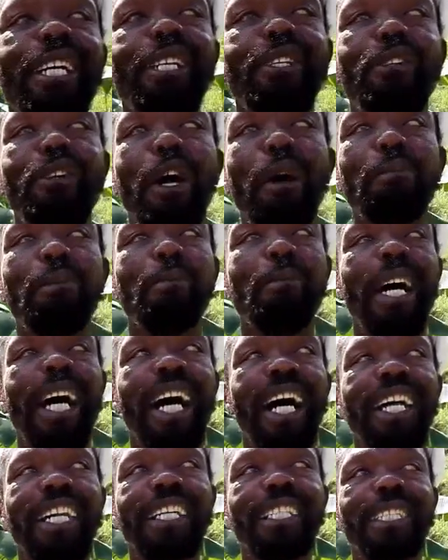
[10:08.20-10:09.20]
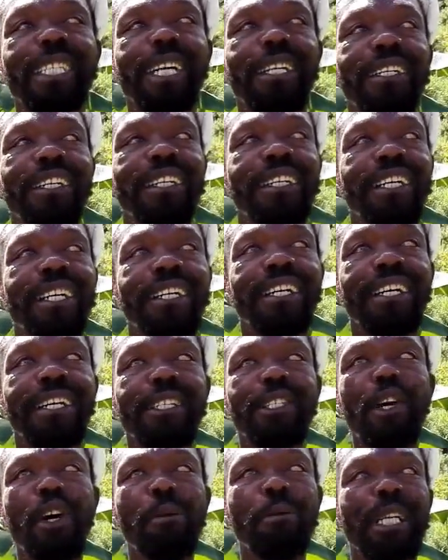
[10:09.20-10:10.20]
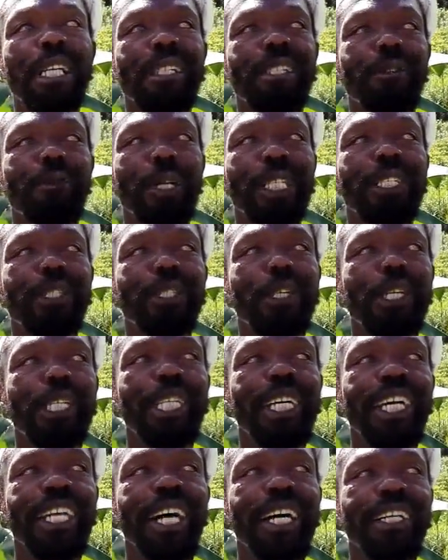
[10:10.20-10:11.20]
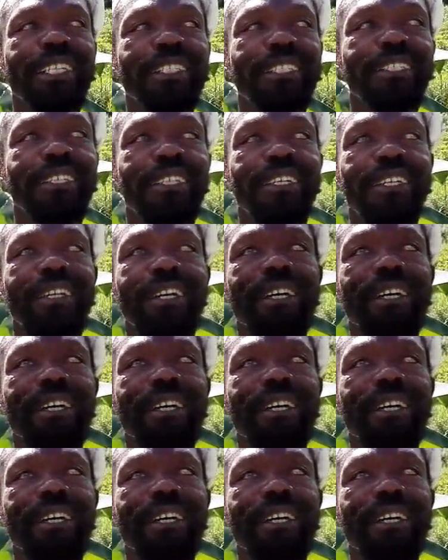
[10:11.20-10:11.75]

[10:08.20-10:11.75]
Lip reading: grabbed my hand and said, Norman, what is your daylight? I